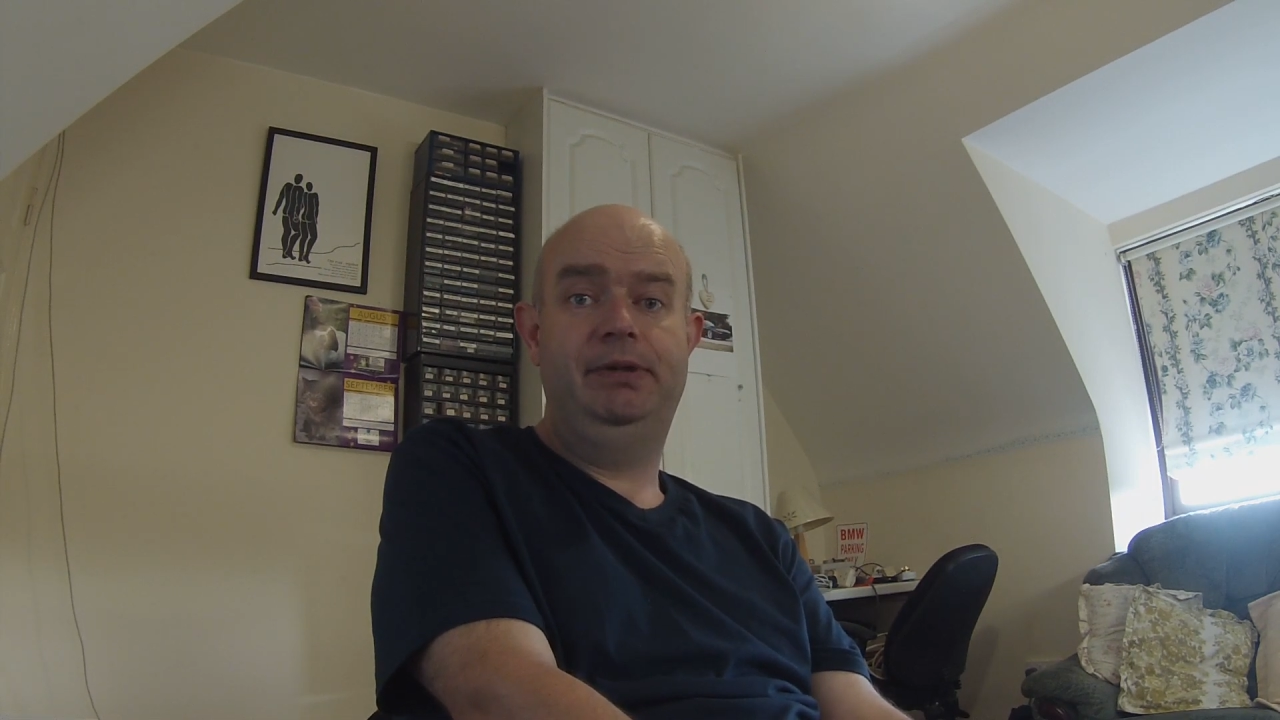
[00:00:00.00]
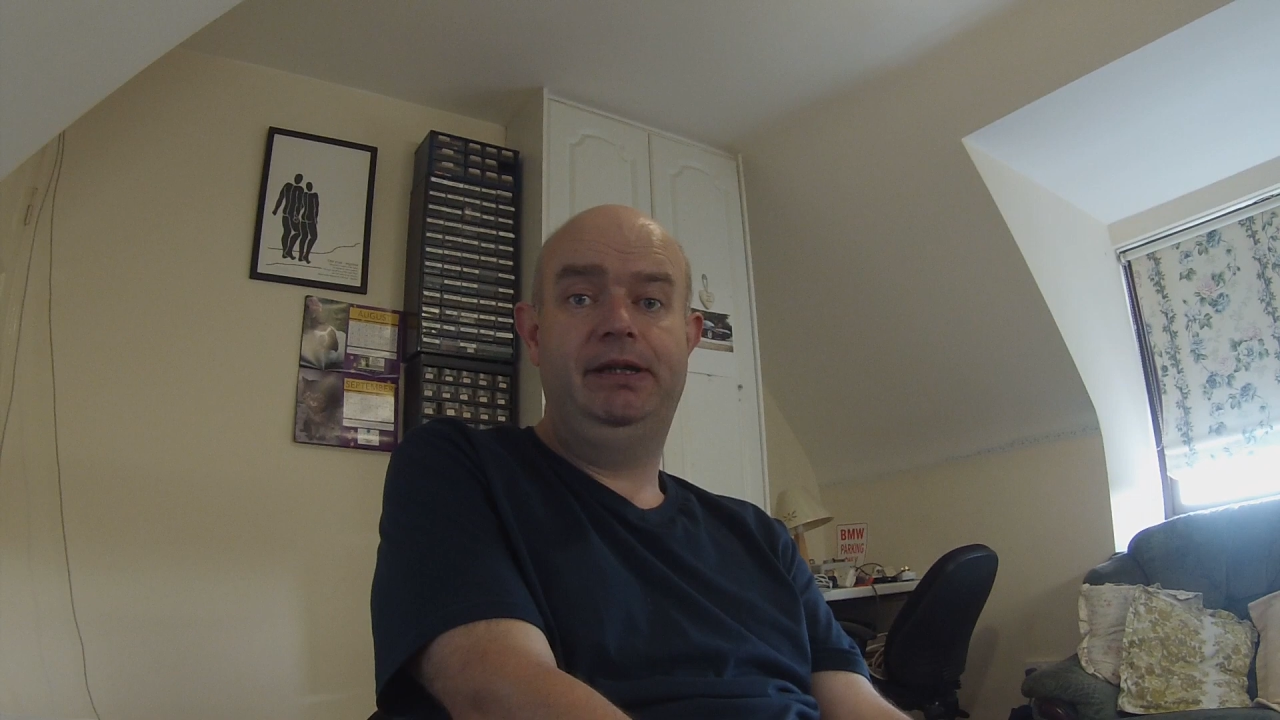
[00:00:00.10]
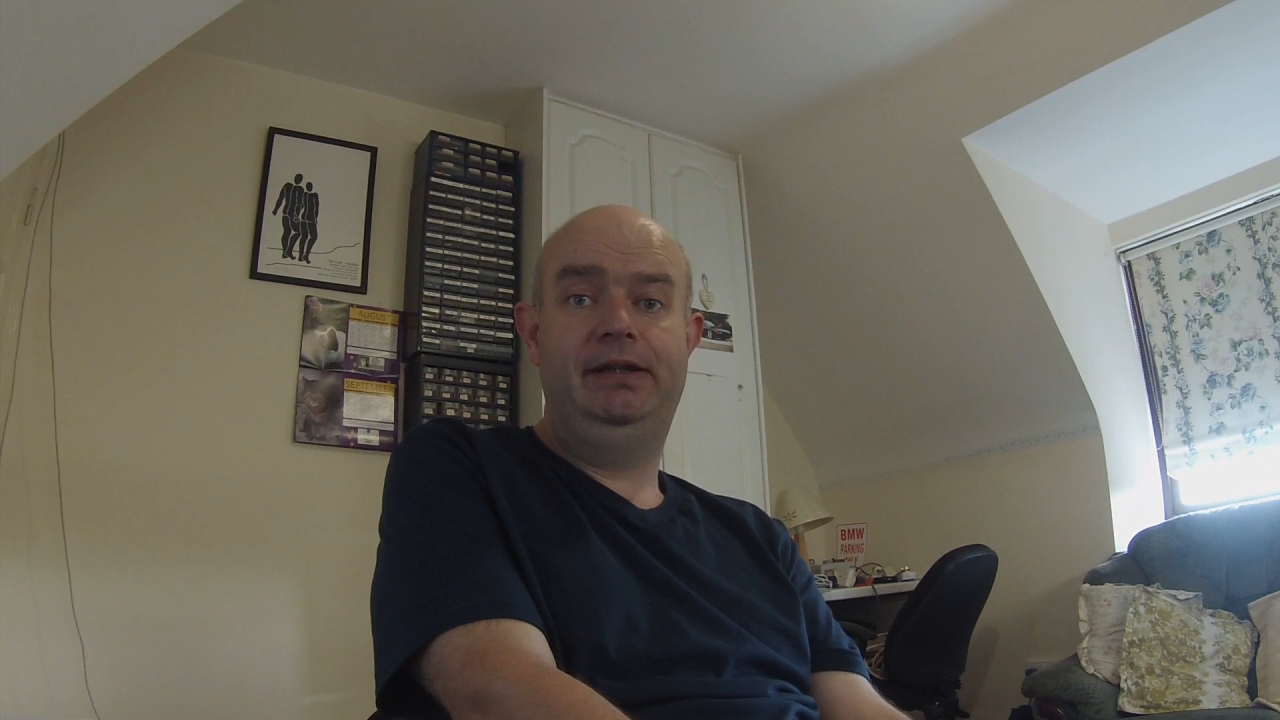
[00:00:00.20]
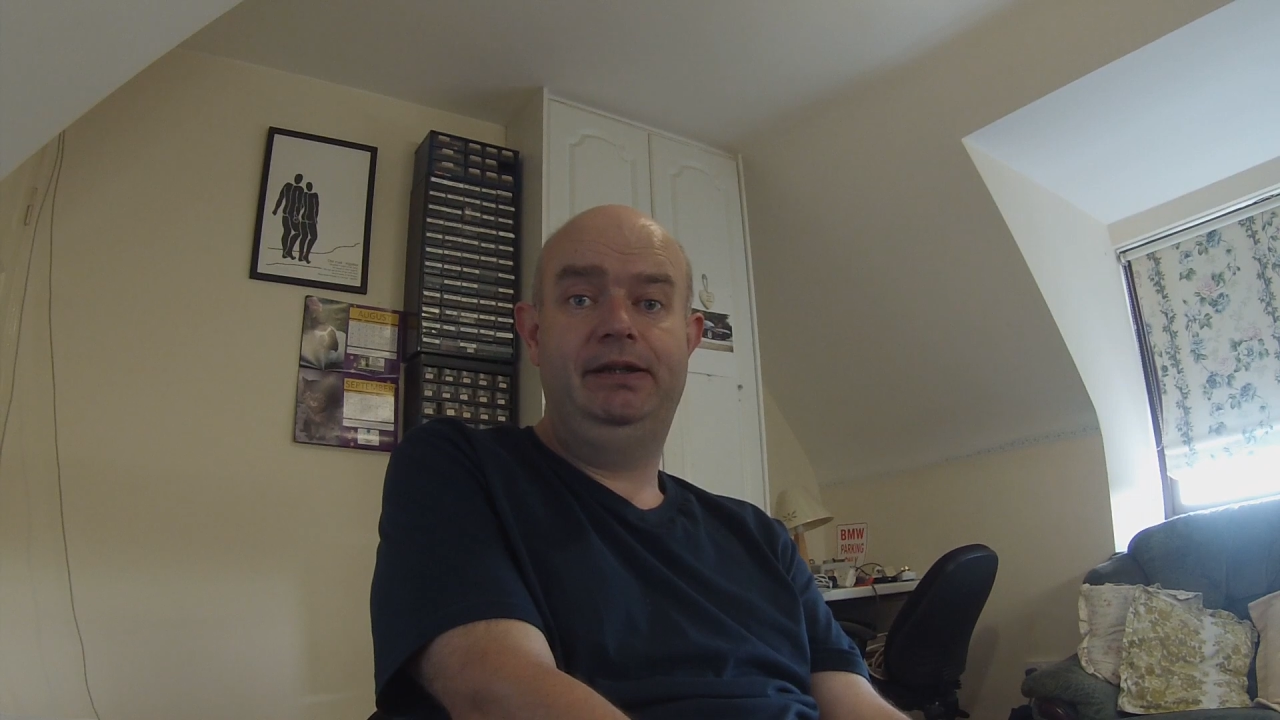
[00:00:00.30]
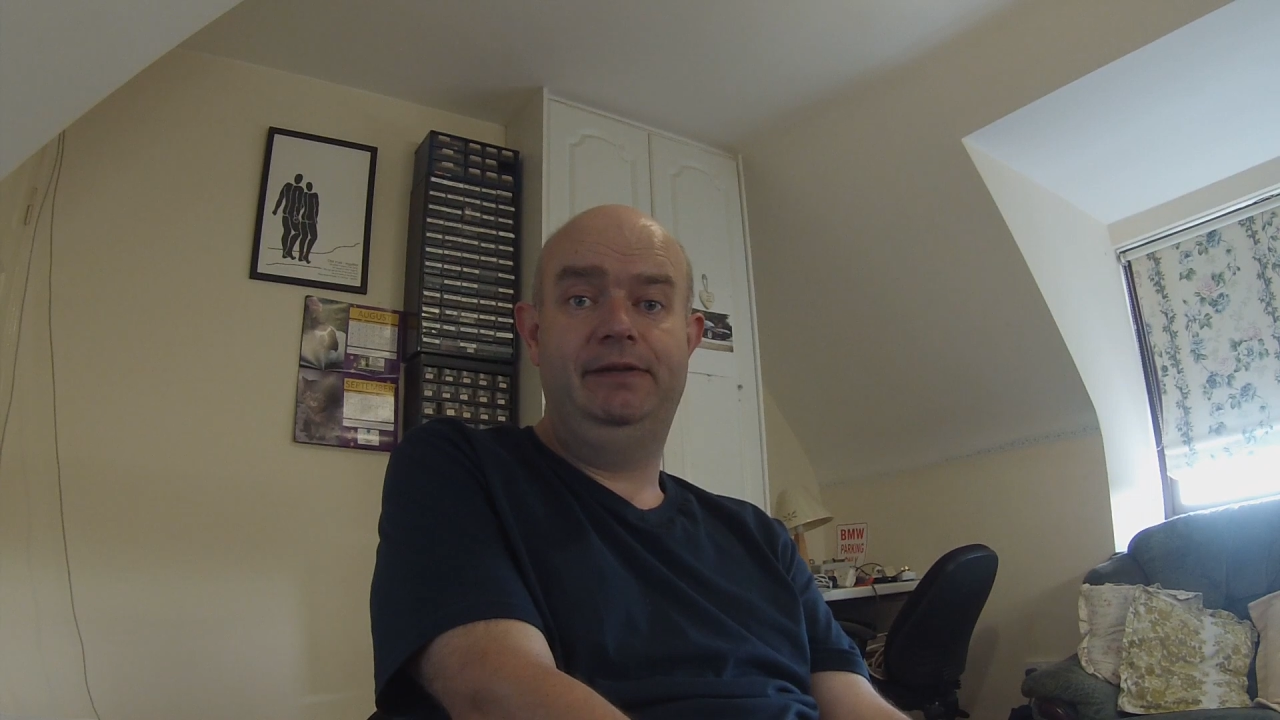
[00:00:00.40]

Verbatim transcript: been